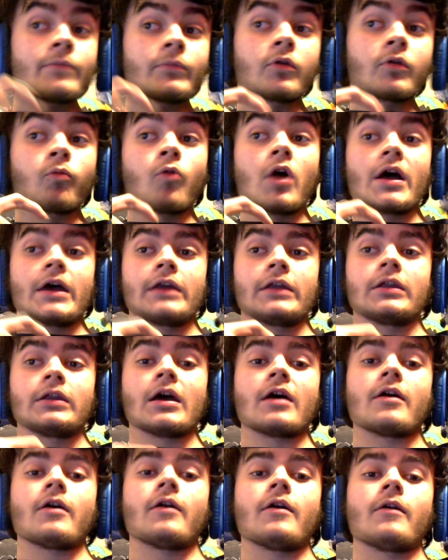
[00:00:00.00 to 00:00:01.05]
the one
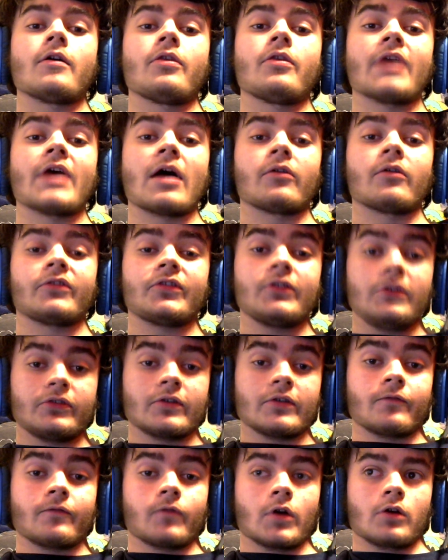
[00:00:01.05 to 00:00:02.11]
that sees
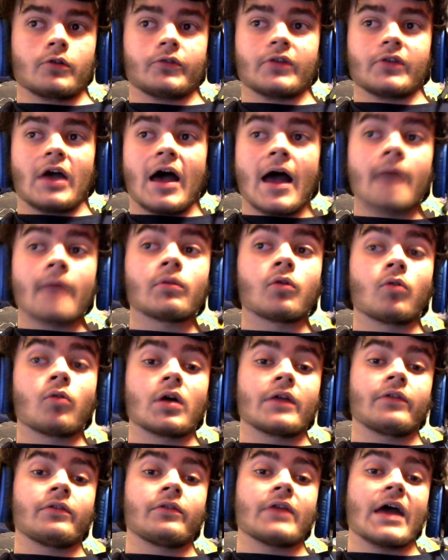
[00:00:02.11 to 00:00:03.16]
it first. I'm the
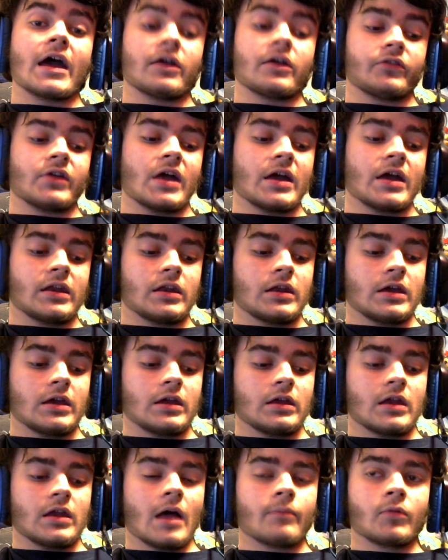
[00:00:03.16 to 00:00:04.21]
one that has to edit
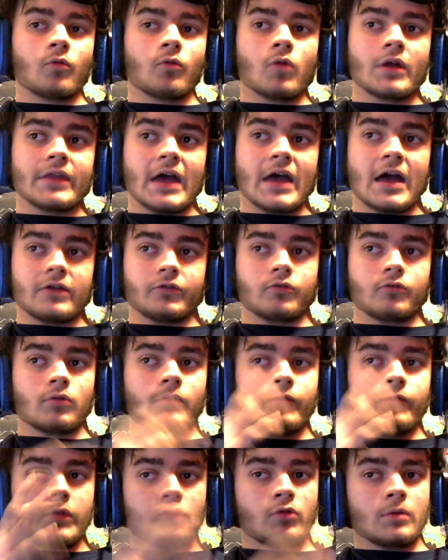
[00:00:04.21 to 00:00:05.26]
it, and I'm the one that has to
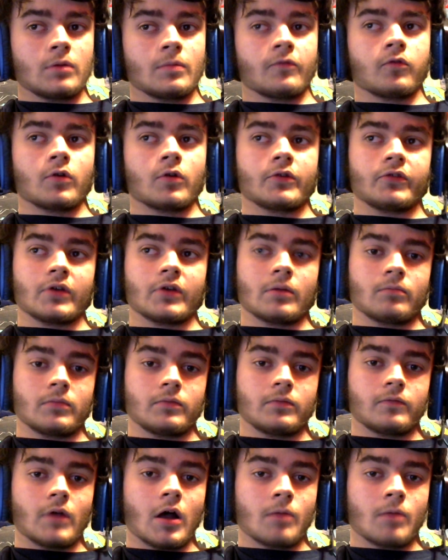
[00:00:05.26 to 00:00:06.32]
review it before it's
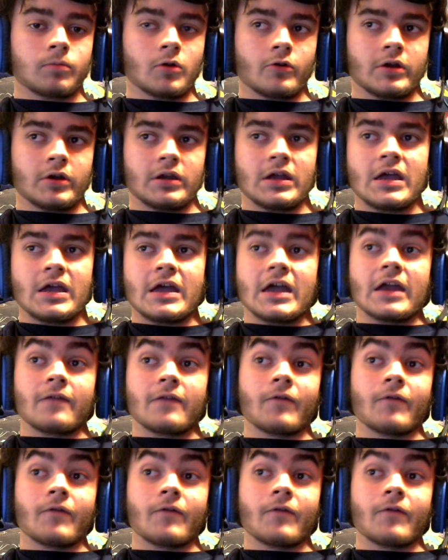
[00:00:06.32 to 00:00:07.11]
uploaded. And if